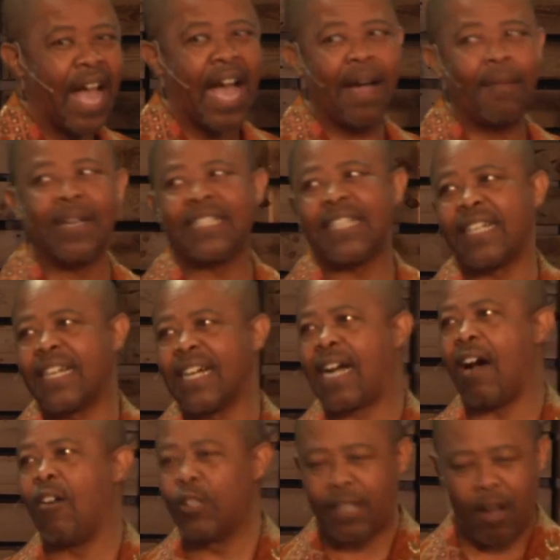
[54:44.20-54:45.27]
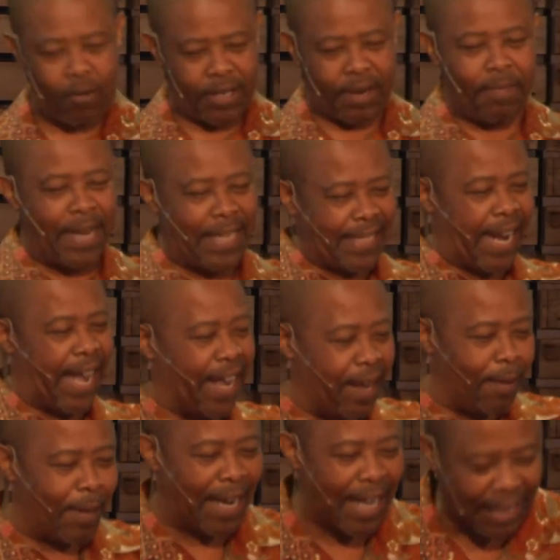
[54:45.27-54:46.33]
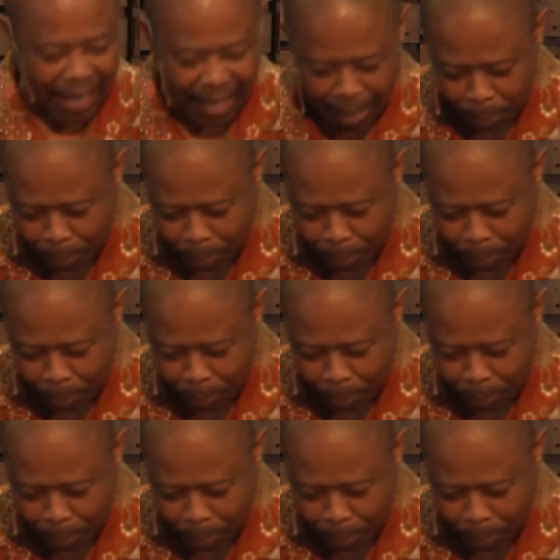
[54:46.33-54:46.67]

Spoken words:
I have a recounter or about 10 of our ka